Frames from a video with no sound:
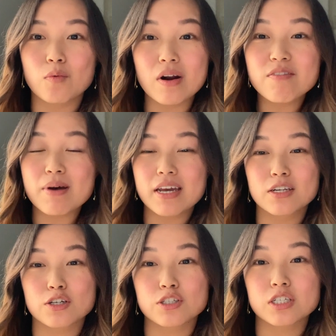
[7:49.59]
One of my
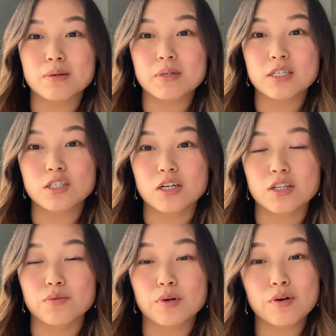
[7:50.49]
internships I
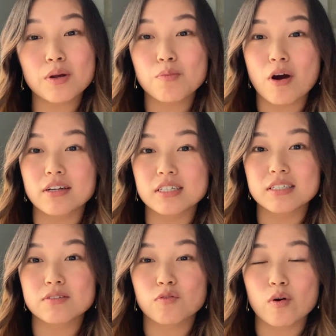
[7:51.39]
started the recruiting
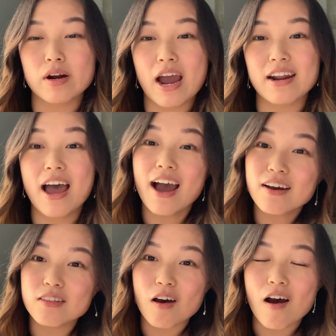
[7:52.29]
process for at a
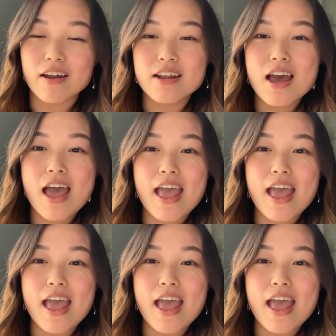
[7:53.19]
hackathon,